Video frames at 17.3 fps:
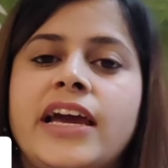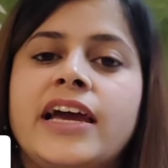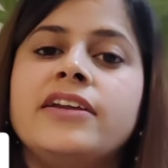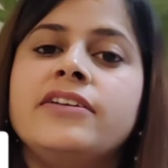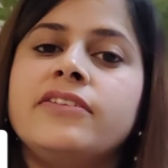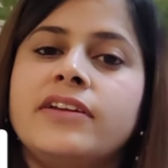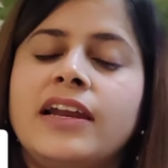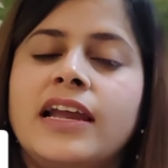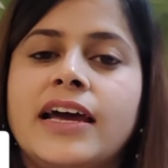
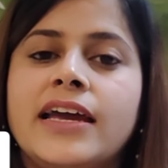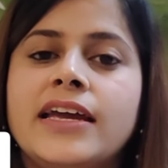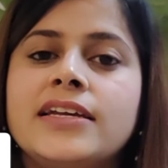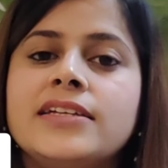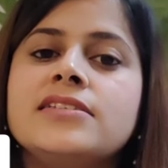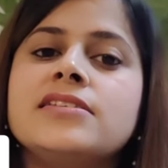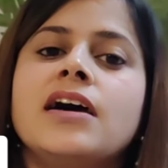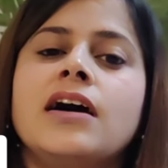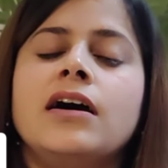and
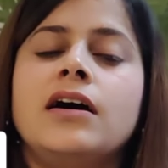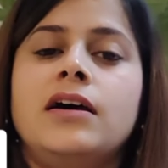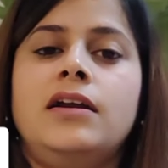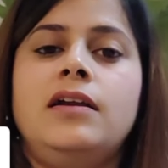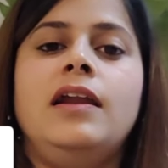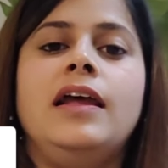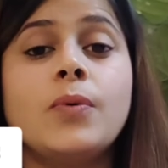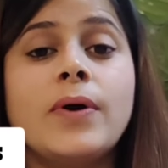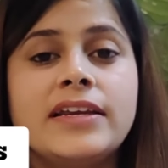Reliance
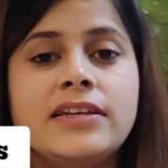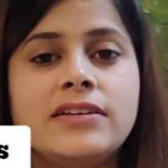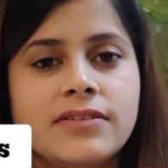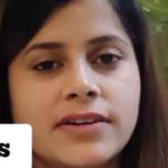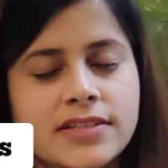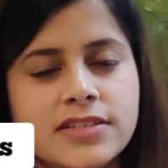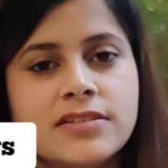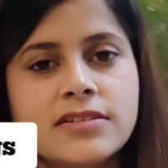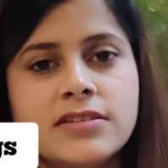are quite
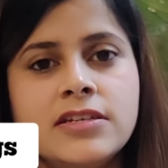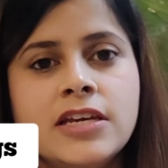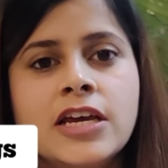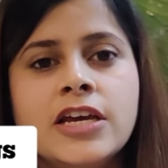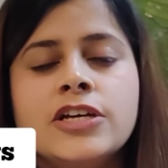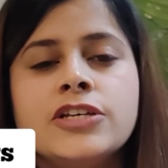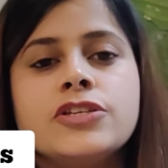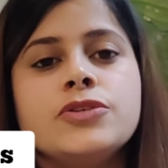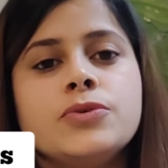trusted,
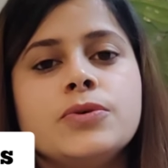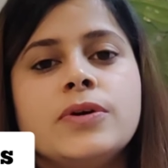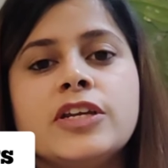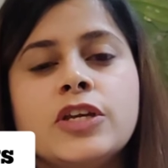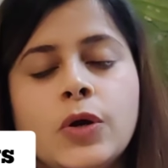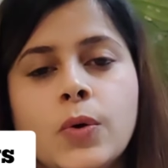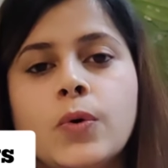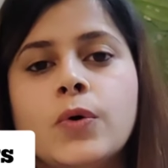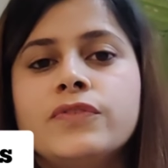so you
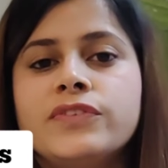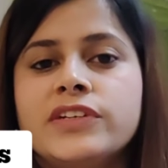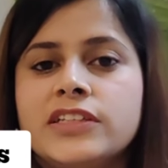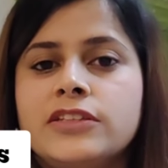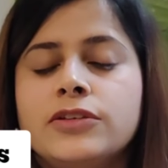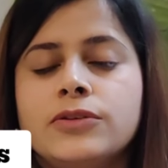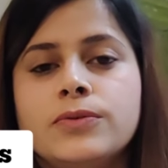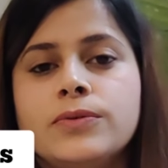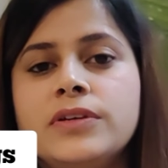can go
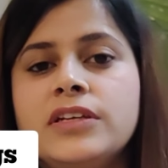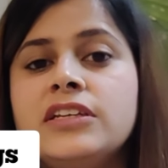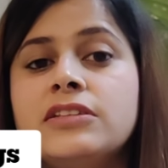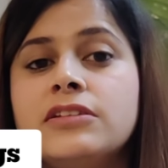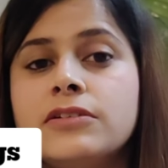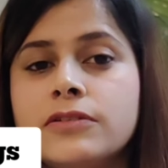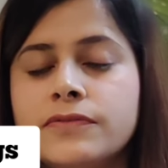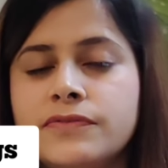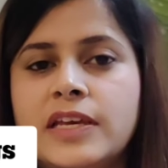with
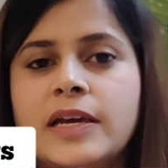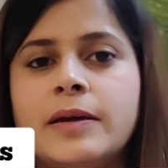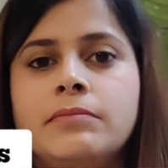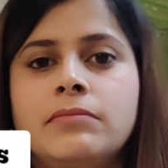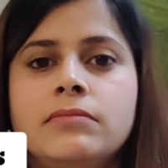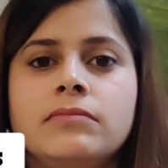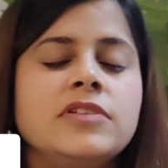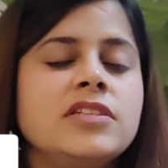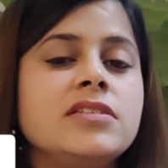either of them.
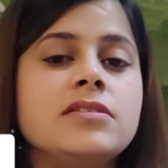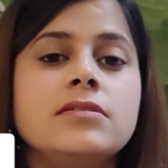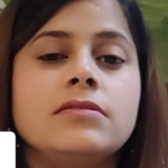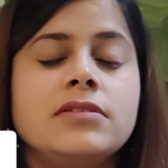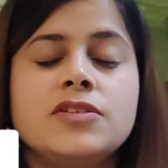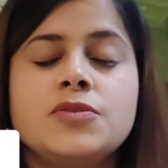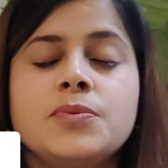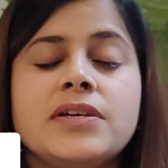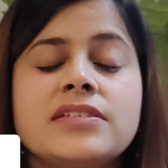
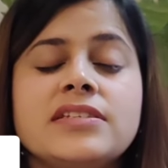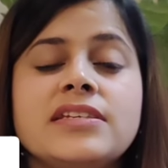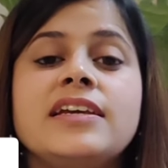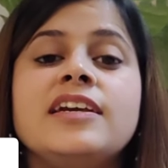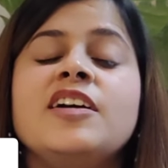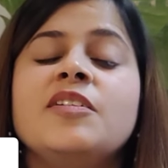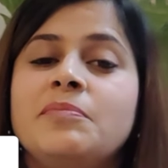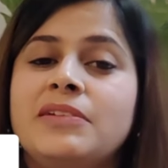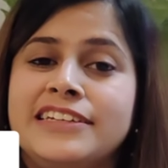This we are saying
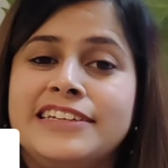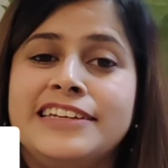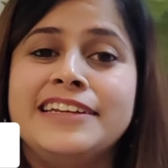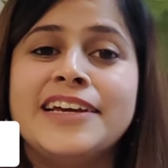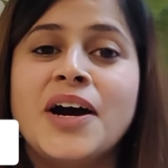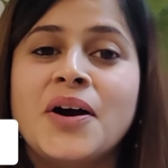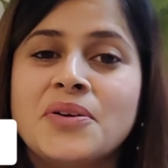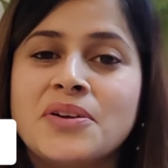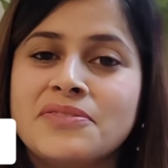
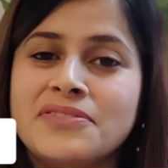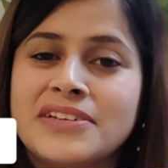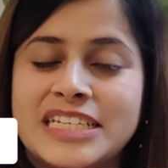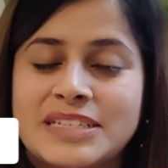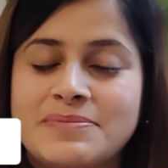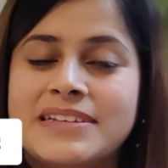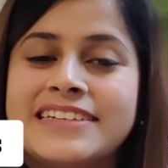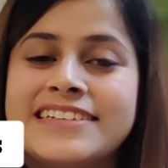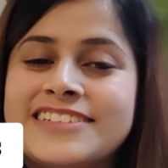completely out of
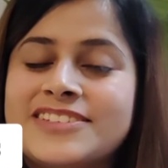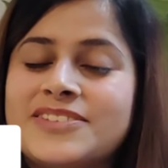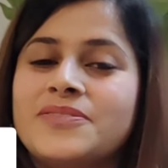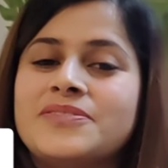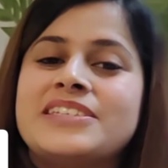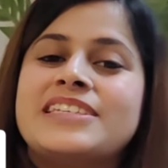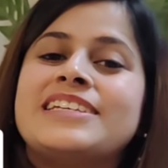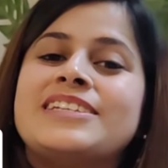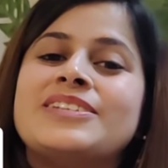experience.
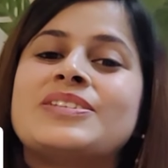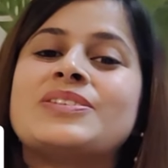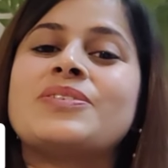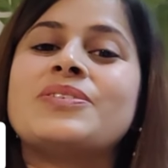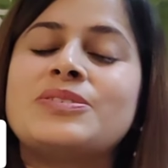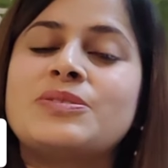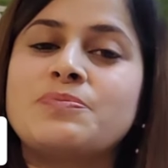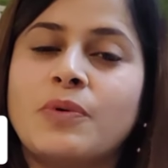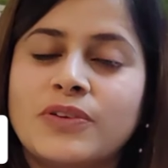Obviously, it is
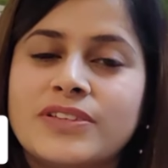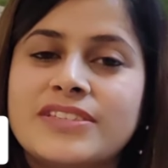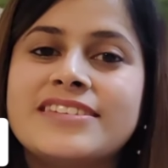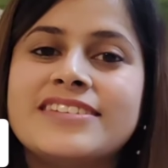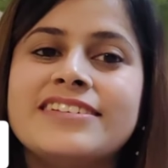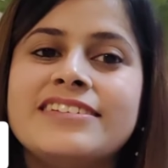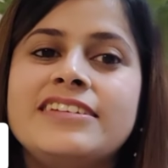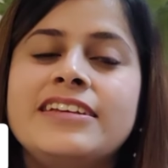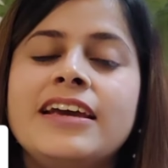not
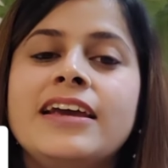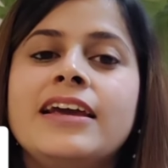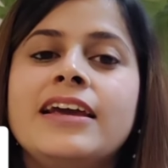sponsored,